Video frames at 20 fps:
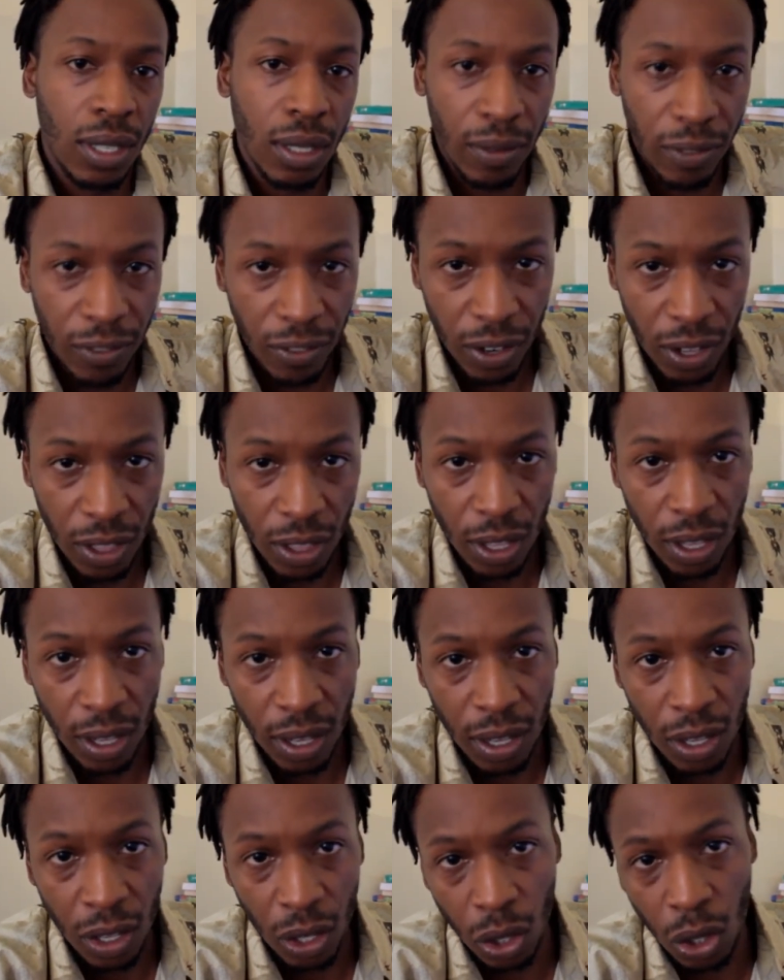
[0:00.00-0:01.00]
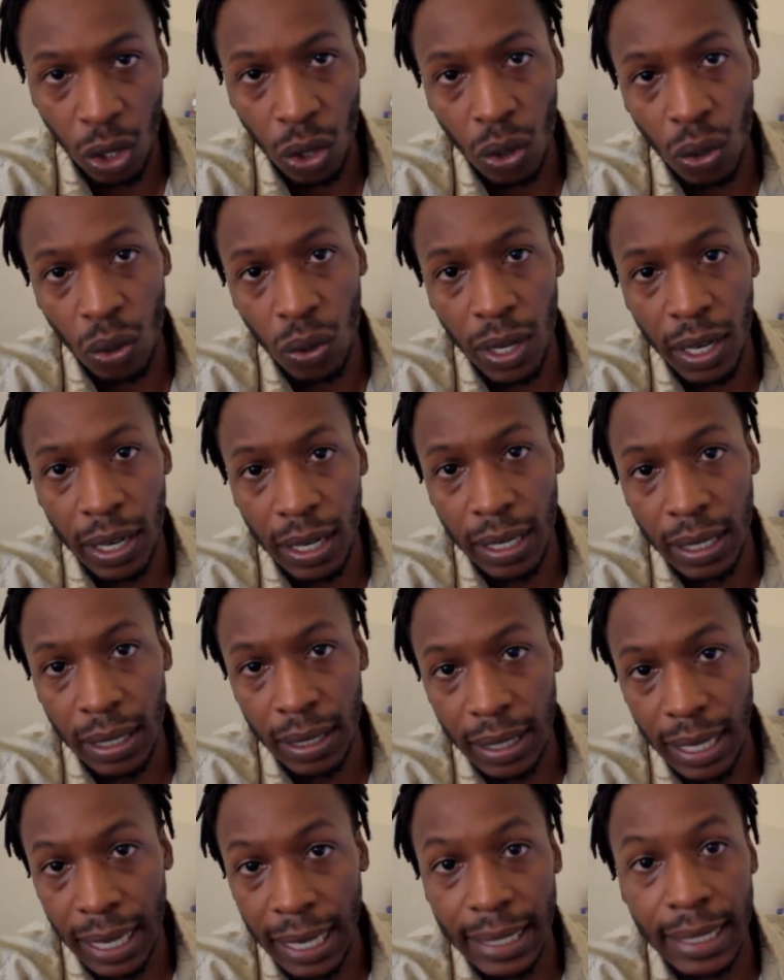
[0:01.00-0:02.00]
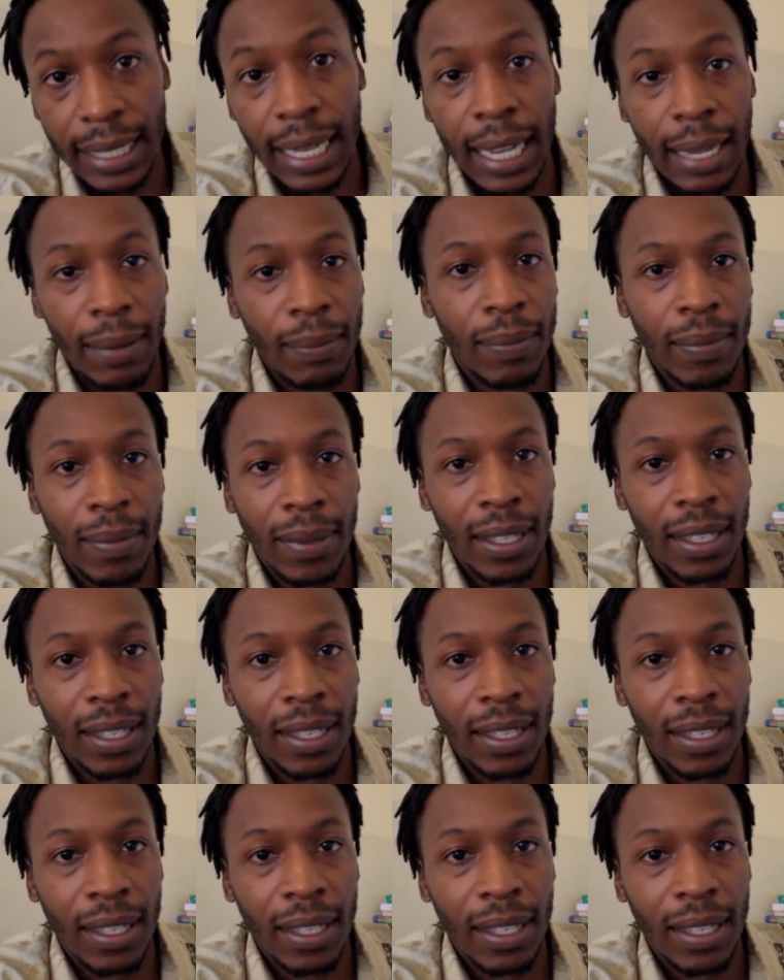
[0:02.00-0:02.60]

the further you go in time,